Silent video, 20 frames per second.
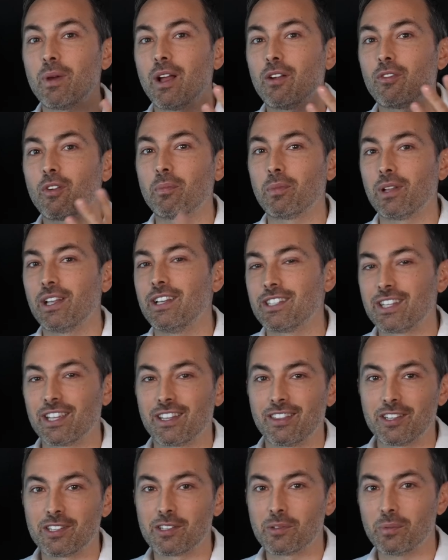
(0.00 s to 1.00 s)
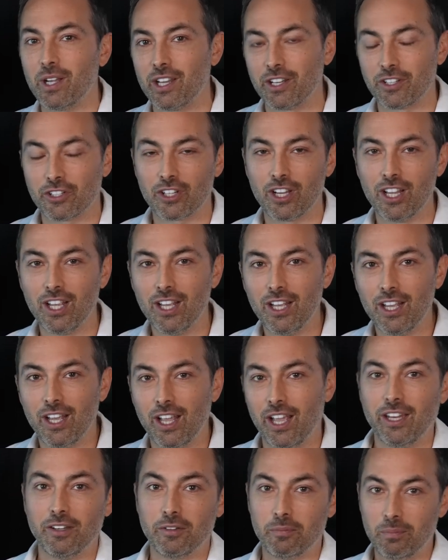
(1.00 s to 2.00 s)
by replacing the switch.
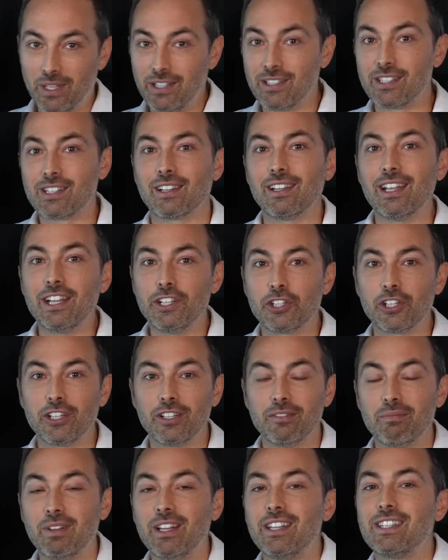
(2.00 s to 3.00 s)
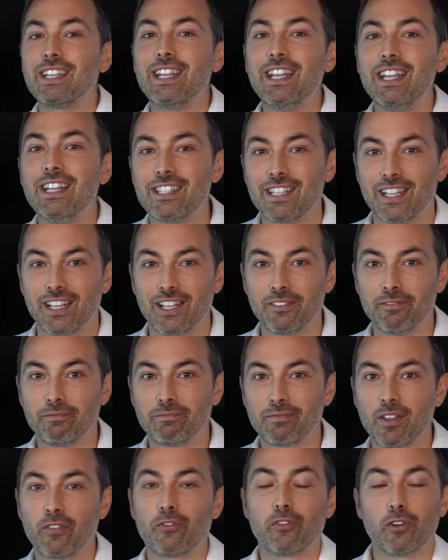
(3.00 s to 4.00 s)
And installation is easy.
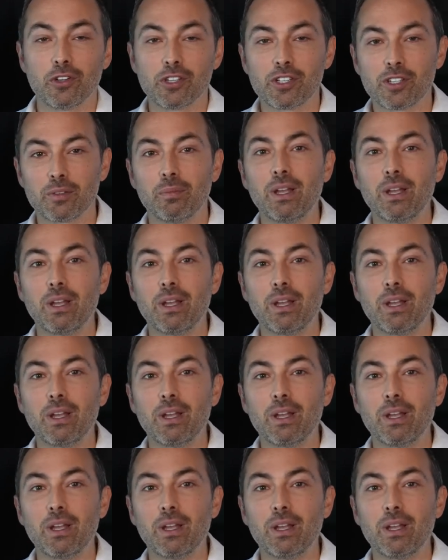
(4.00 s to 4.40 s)
First,